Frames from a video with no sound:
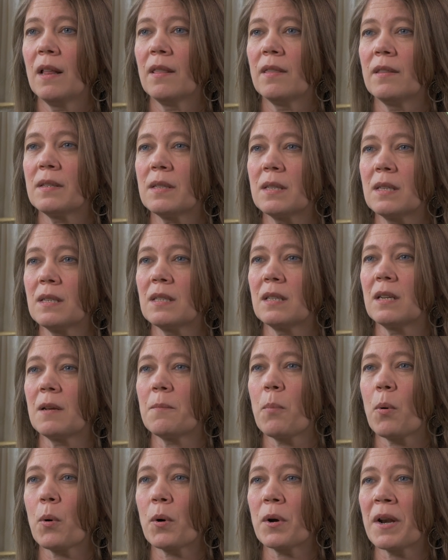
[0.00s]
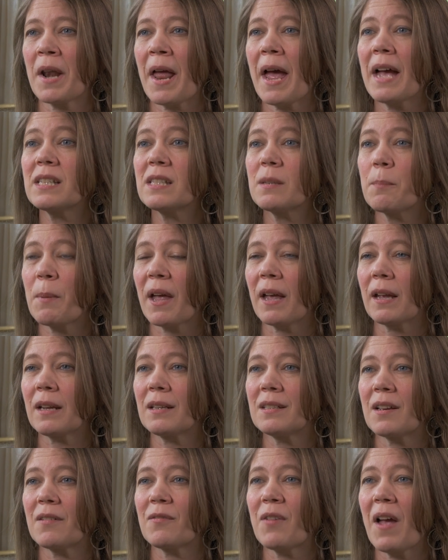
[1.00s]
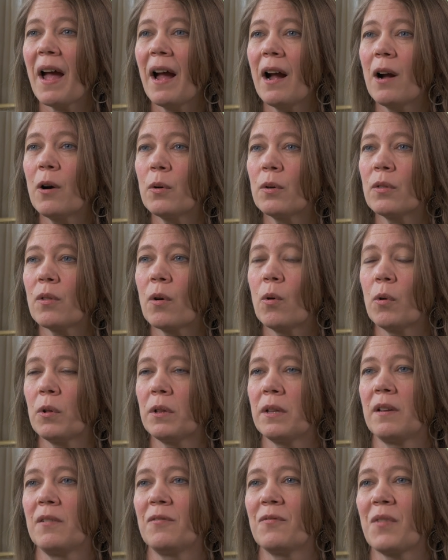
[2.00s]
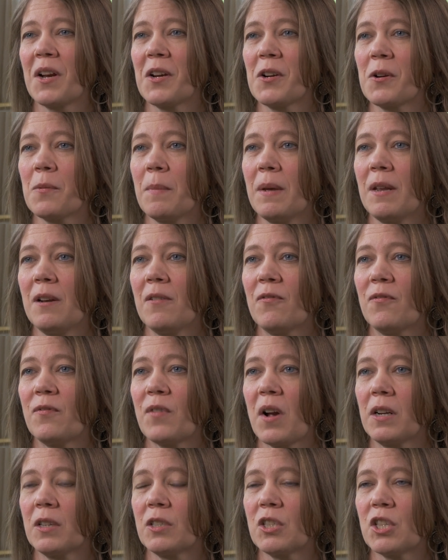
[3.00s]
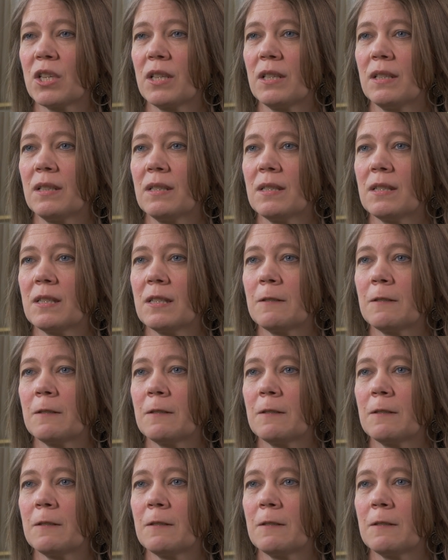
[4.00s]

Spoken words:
This is an important aspect of how the whole environment functions.